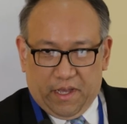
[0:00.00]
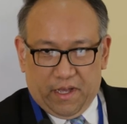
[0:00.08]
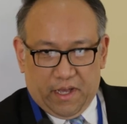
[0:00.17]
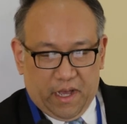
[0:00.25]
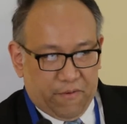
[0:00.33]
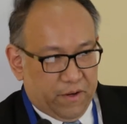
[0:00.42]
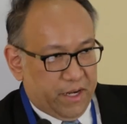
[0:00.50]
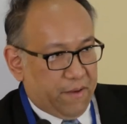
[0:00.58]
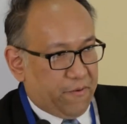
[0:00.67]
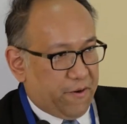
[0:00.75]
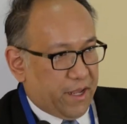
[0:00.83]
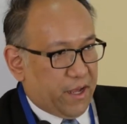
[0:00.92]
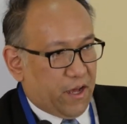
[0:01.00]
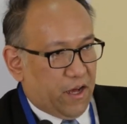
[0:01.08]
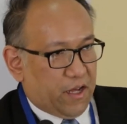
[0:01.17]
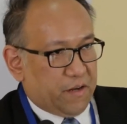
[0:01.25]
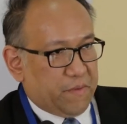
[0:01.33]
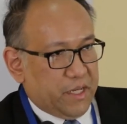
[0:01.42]
our neighboring
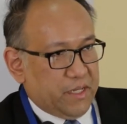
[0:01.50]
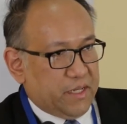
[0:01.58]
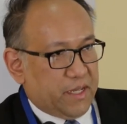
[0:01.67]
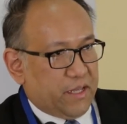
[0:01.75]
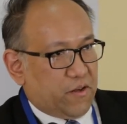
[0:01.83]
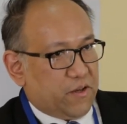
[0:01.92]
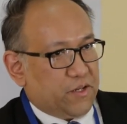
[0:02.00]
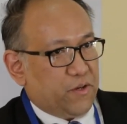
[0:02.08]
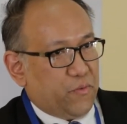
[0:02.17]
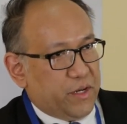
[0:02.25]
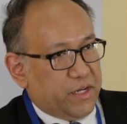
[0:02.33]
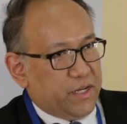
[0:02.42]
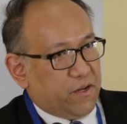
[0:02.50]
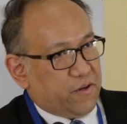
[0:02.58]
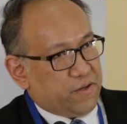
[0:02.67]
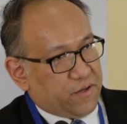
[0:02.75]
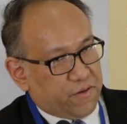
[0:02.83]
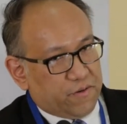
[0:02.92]
economies. And then also we didn't
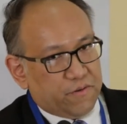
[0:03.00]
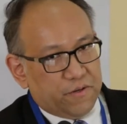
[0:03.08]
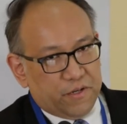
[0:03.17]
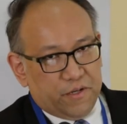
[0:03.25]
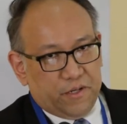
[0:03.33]
also